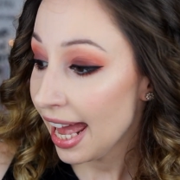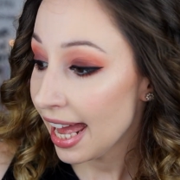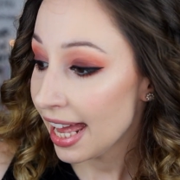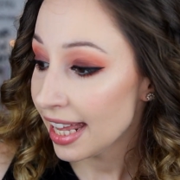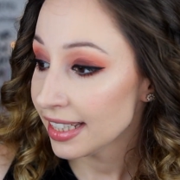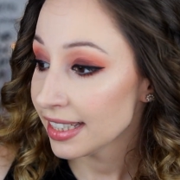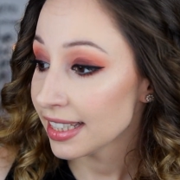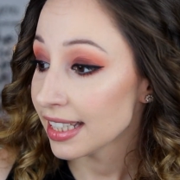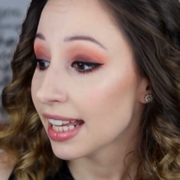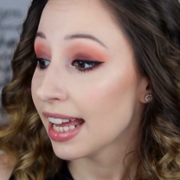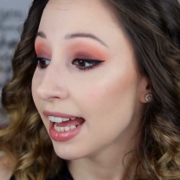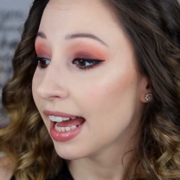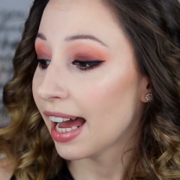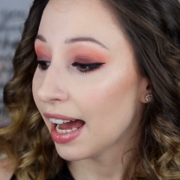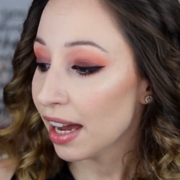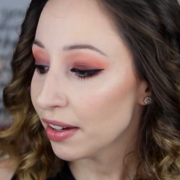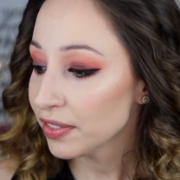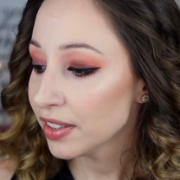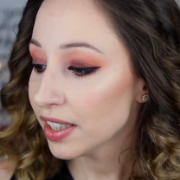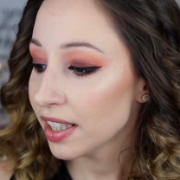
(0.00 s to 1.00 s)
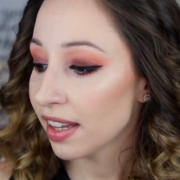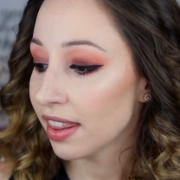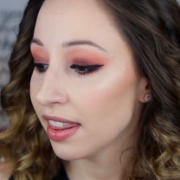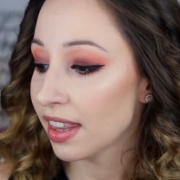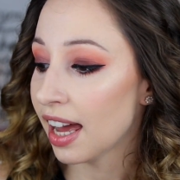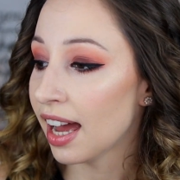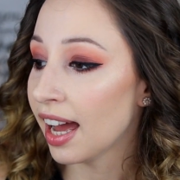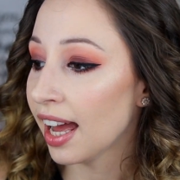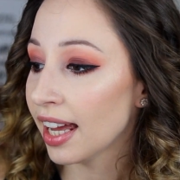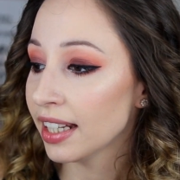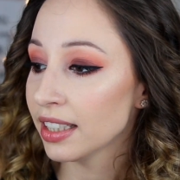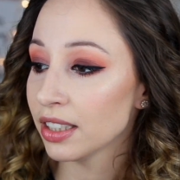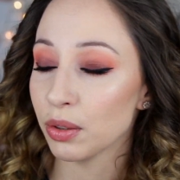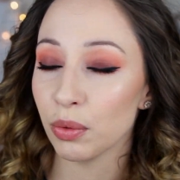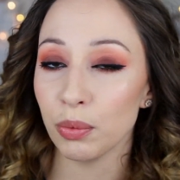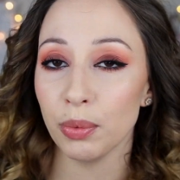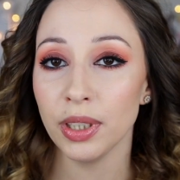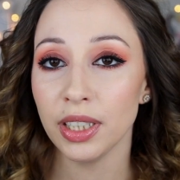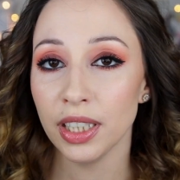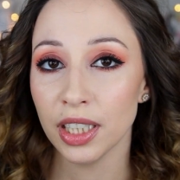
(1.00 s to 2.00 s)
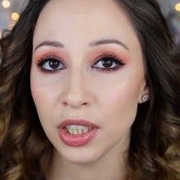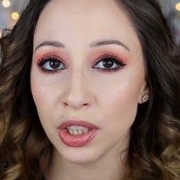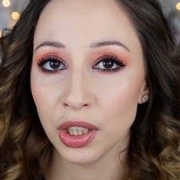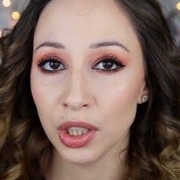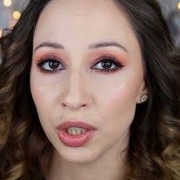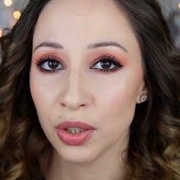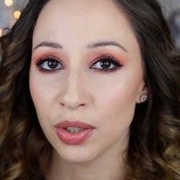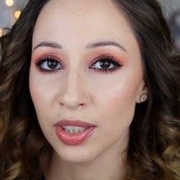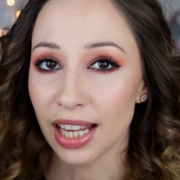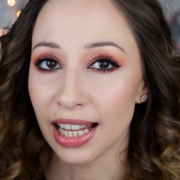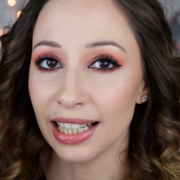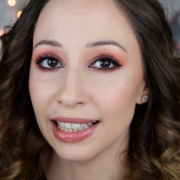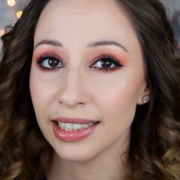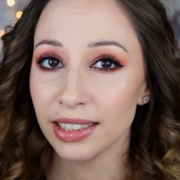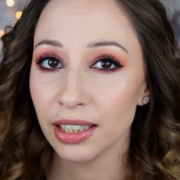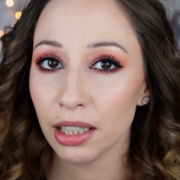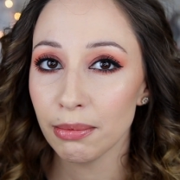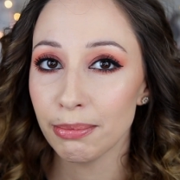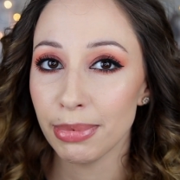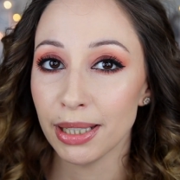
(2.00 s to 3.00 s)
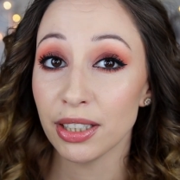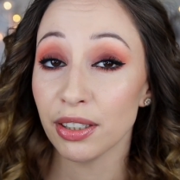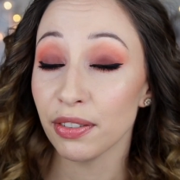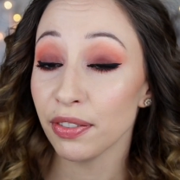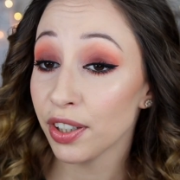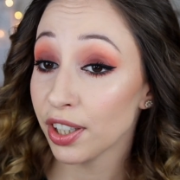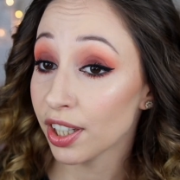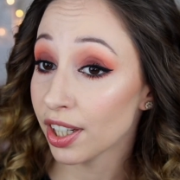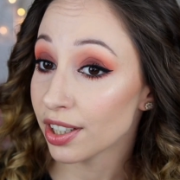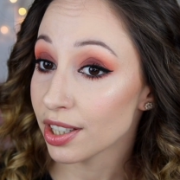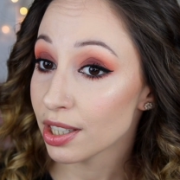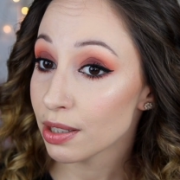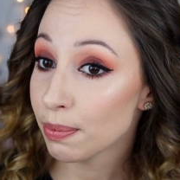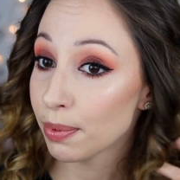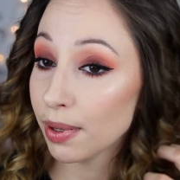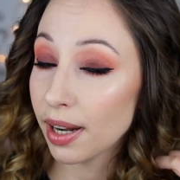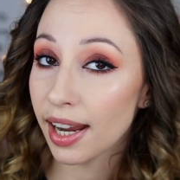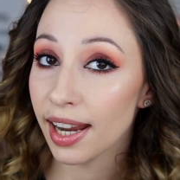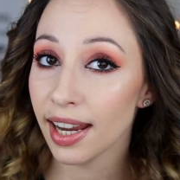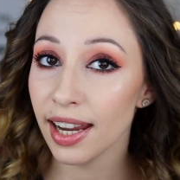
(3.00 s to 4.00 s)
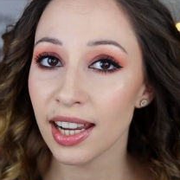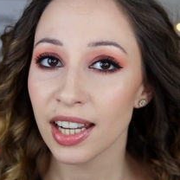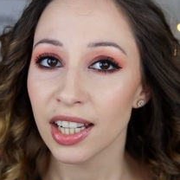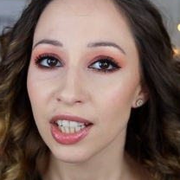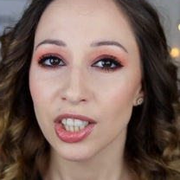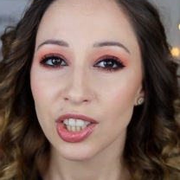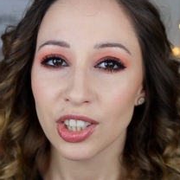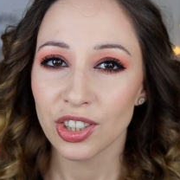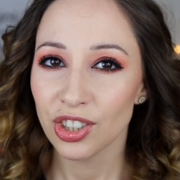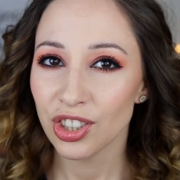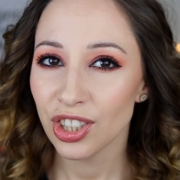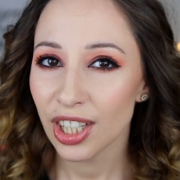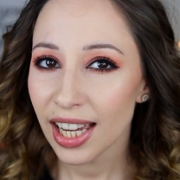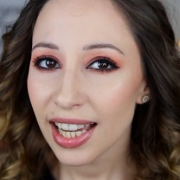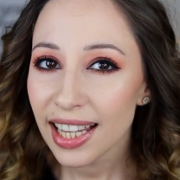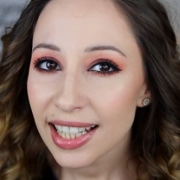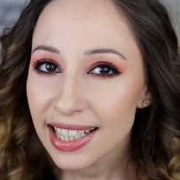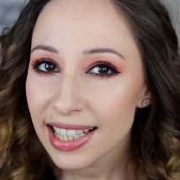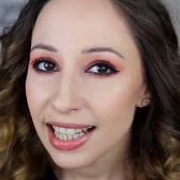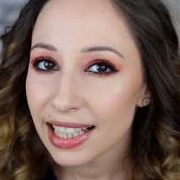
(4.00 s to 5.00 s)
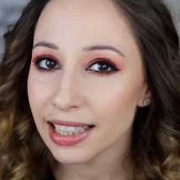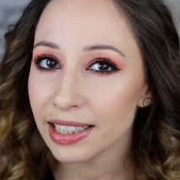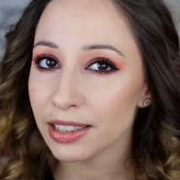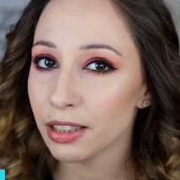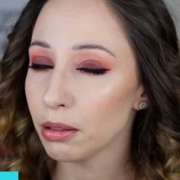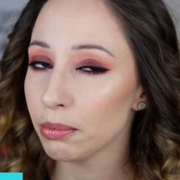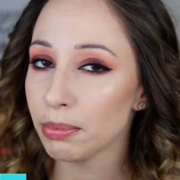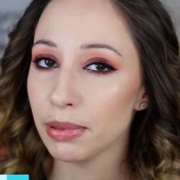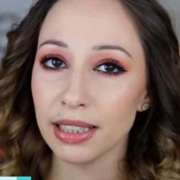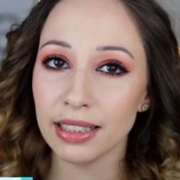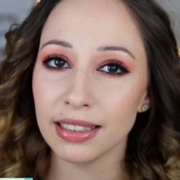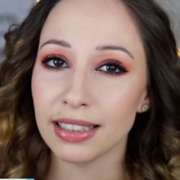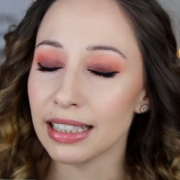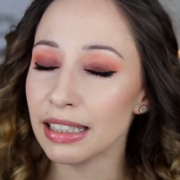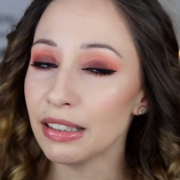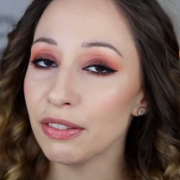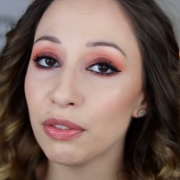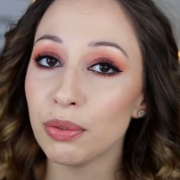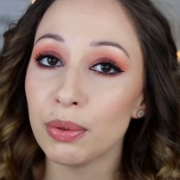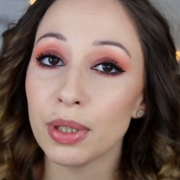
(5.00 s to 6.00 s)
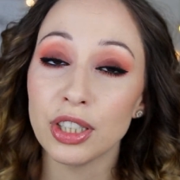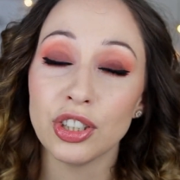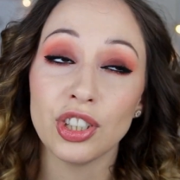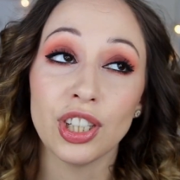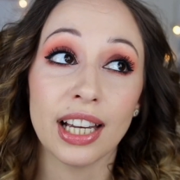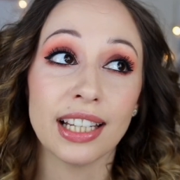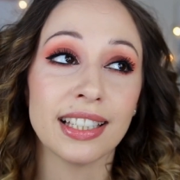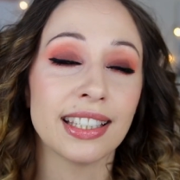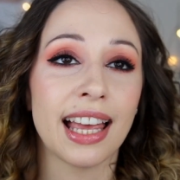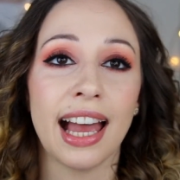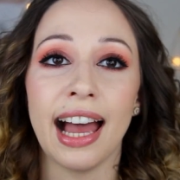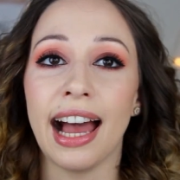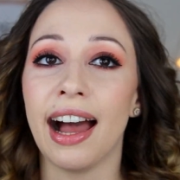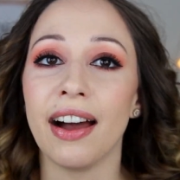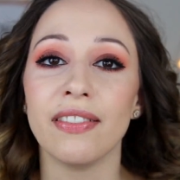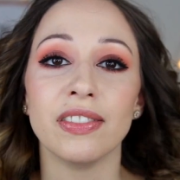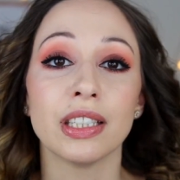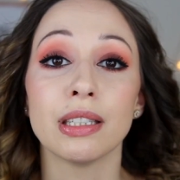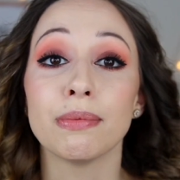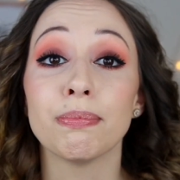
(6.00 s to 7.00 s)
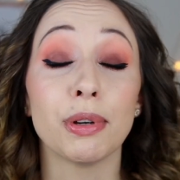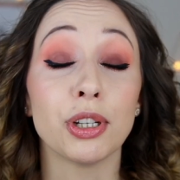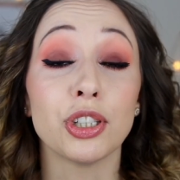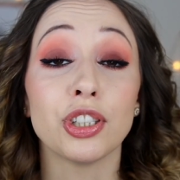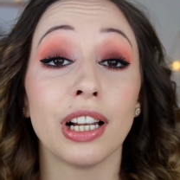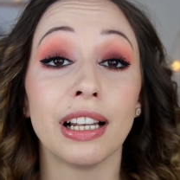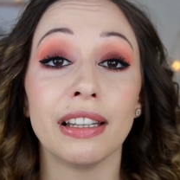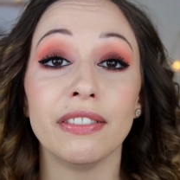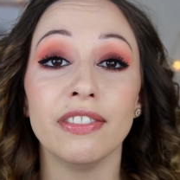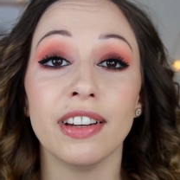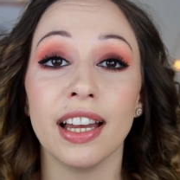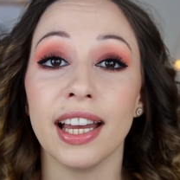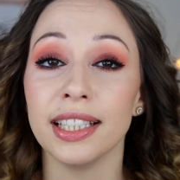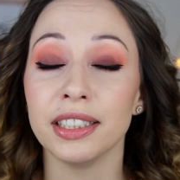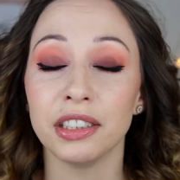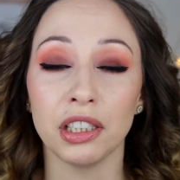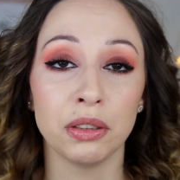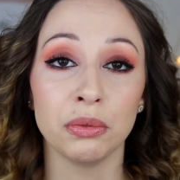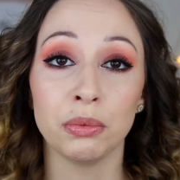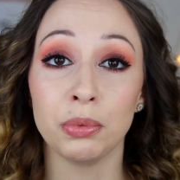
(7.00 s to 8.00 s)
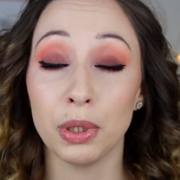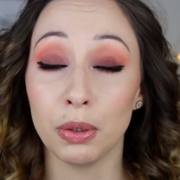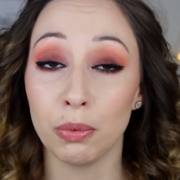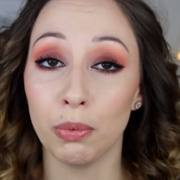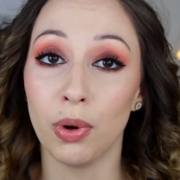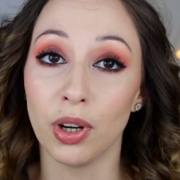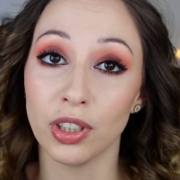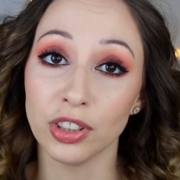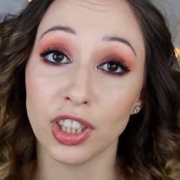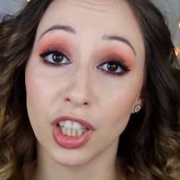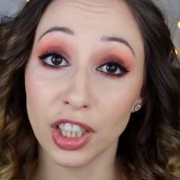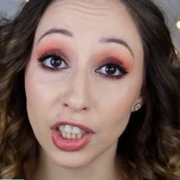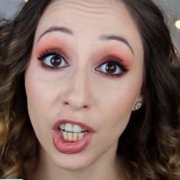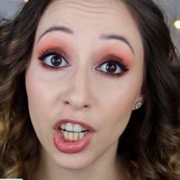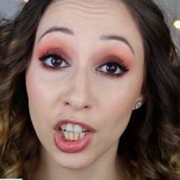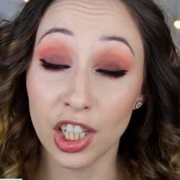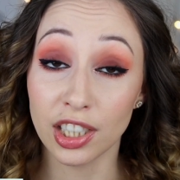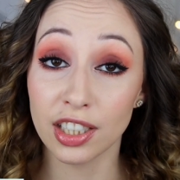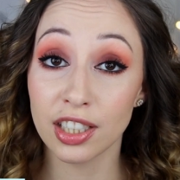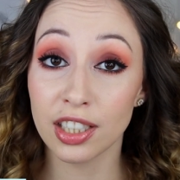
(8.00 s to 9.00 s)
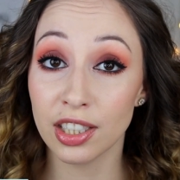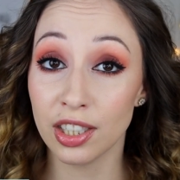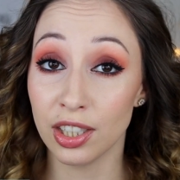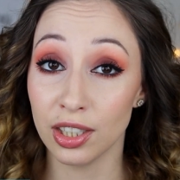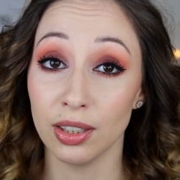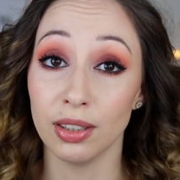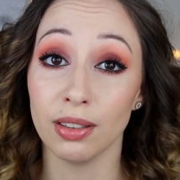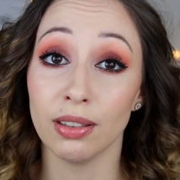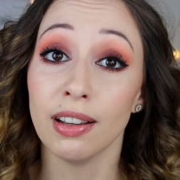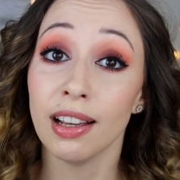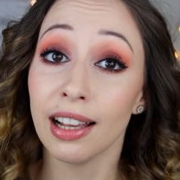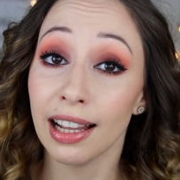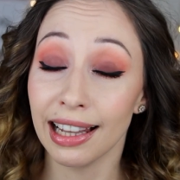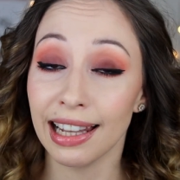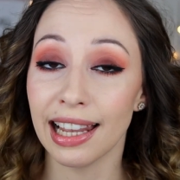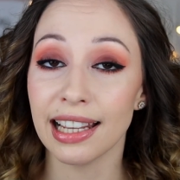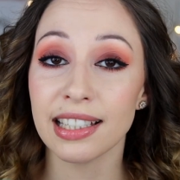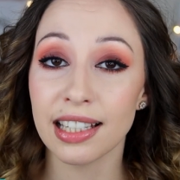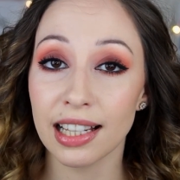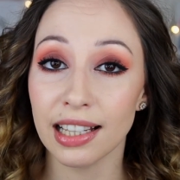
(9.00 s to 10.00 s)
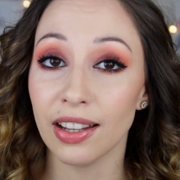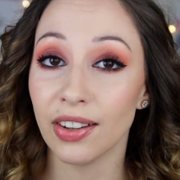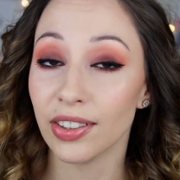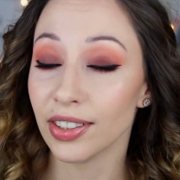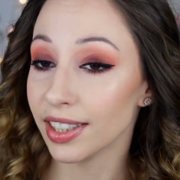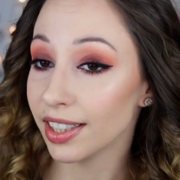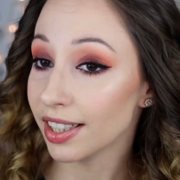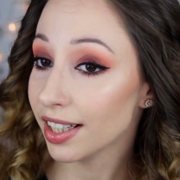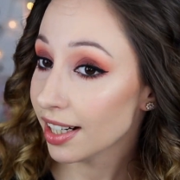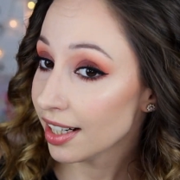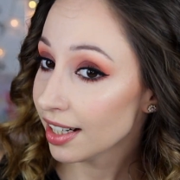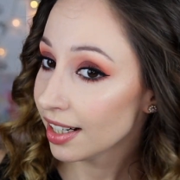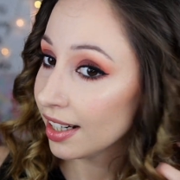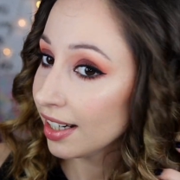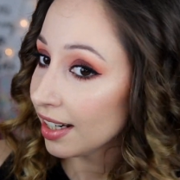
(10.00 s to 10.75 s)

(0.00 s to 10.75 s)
and after that we can use a little bit of hairspray, just a little bit if we just have a special event and we want our curls to last longer,